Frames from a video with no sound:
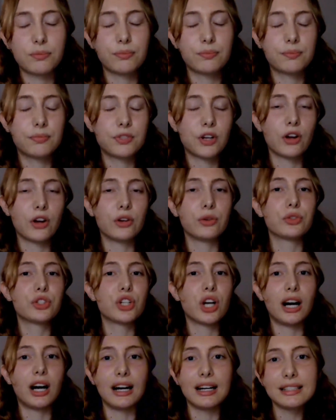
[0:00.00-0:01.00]
tonal
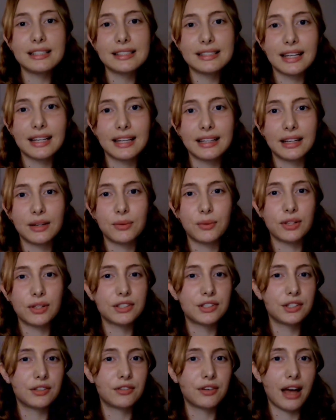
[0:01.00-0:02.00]
charts, and then
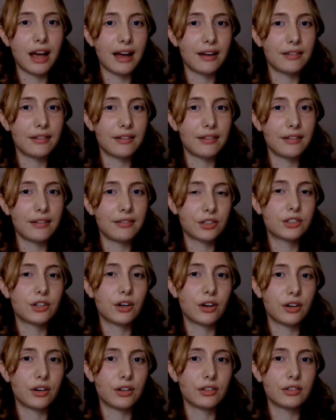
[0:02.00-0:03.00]
once you have
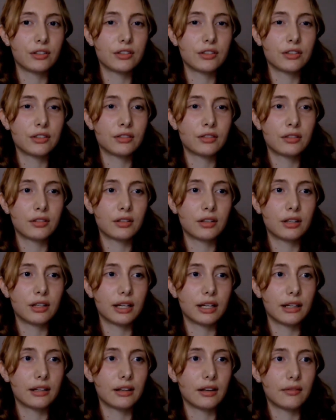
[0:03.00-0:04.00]
those tones,
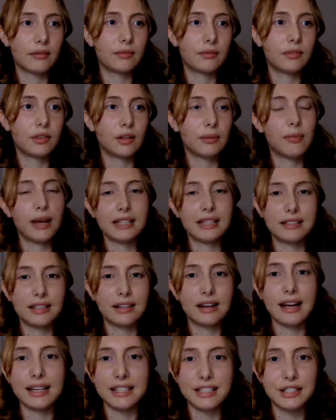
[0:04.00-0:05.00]
like the
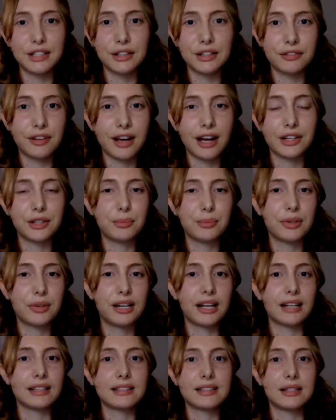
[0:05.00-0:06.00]
basic idea of how to
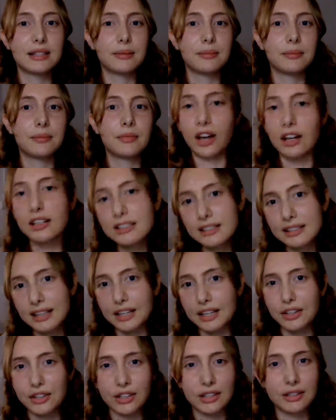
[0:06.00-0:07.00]
pronounce them, learned,
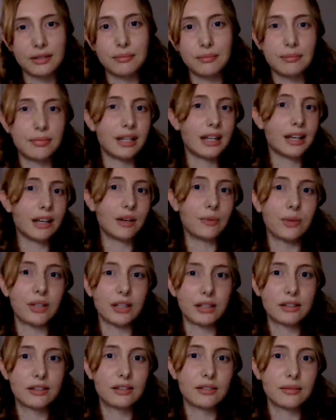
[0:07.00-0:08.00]
then you can begin
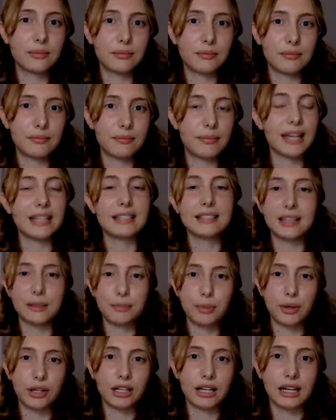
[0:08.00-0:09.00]
with basic
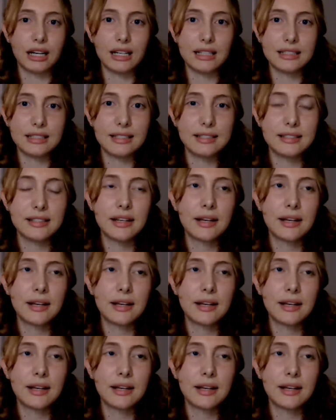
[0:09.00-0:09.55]
podcasts.